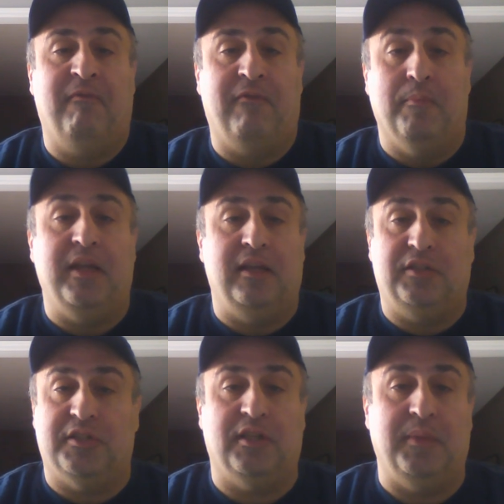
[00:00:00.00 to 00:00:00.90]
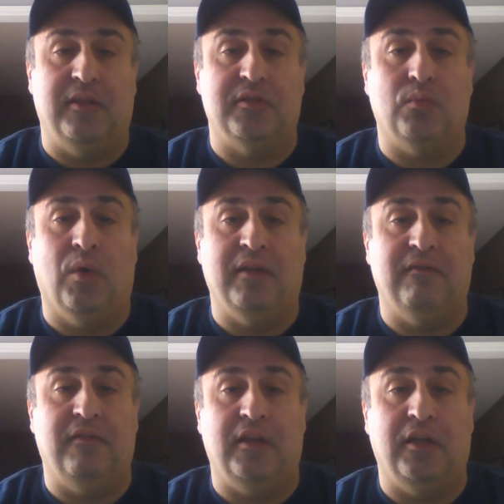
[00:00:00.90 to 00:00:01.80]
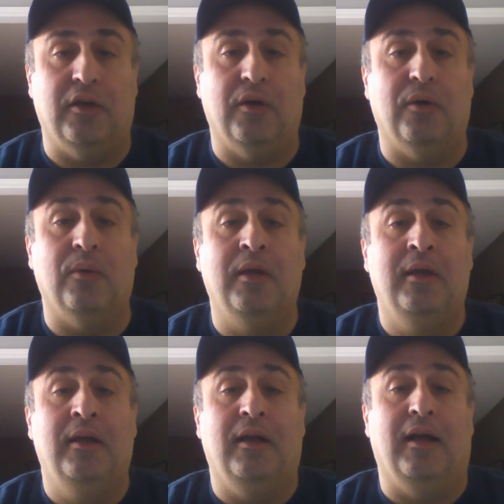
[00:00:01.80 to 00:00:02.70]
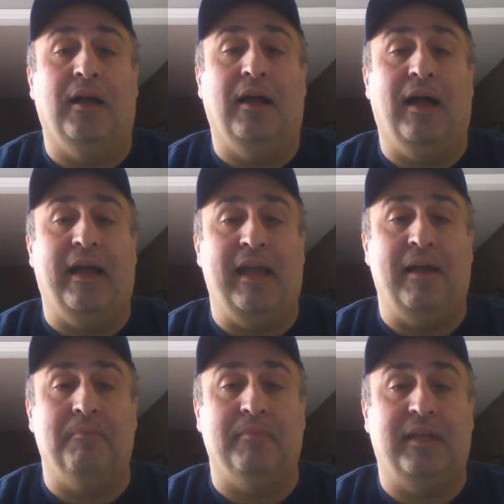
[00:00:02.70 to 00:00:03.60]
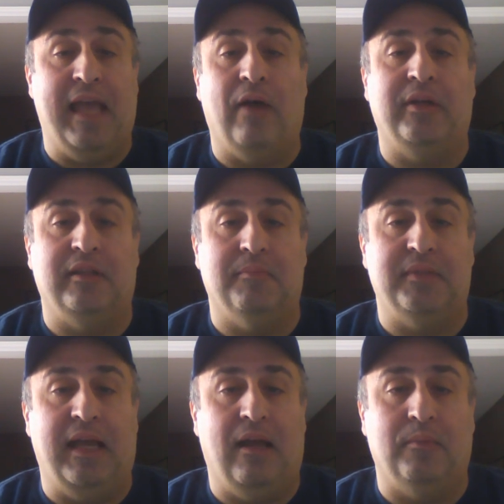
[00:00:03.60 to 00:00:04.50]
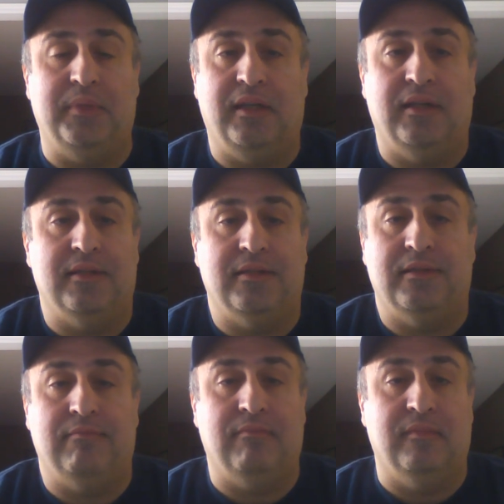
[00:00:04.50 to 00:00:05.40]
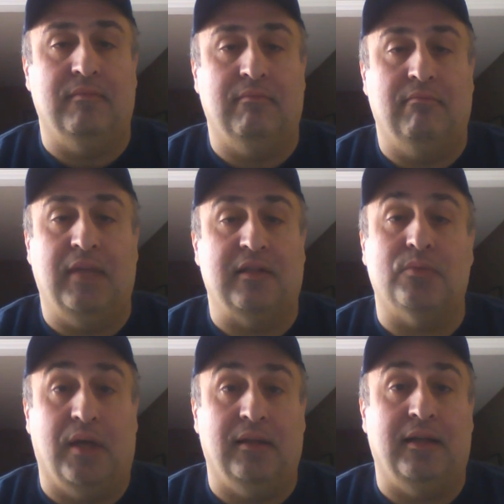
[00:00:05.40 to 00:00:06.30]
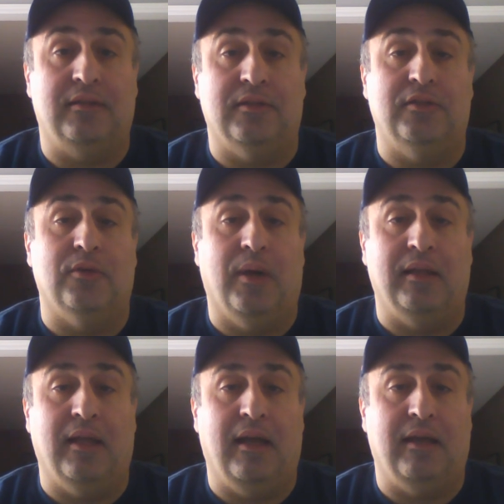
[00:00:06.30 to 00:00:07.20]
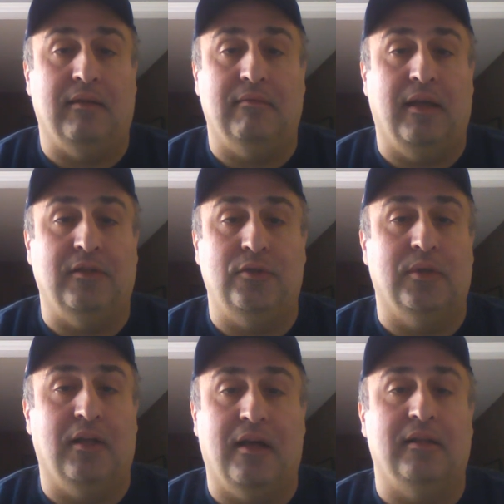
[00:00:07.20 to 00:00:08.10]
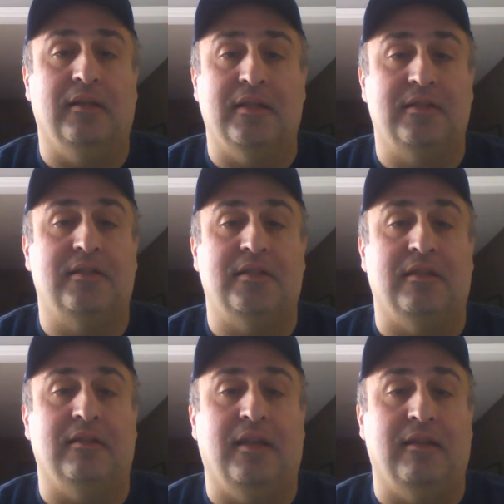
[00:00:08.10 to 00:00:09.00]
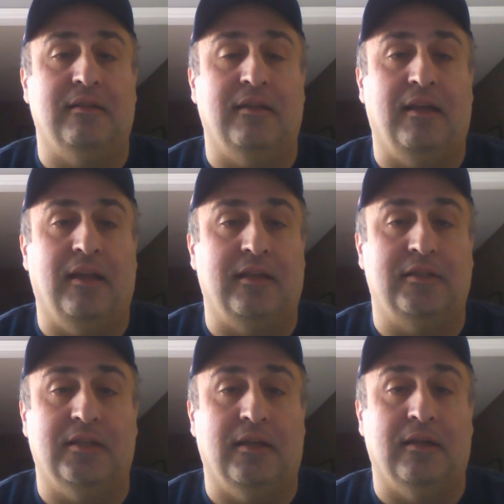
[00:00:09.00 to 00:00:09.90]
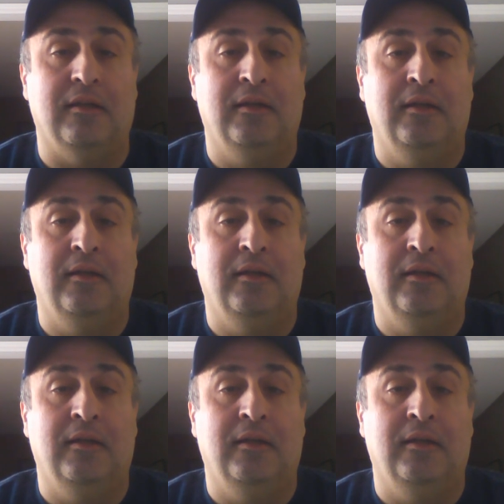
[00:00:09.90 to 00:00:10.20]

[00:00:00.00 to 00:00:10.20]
for me, it's just going to be this one video. Uh, I am counting them down because that's what I like to do. I, I, I do a lot of lists and, and I like to,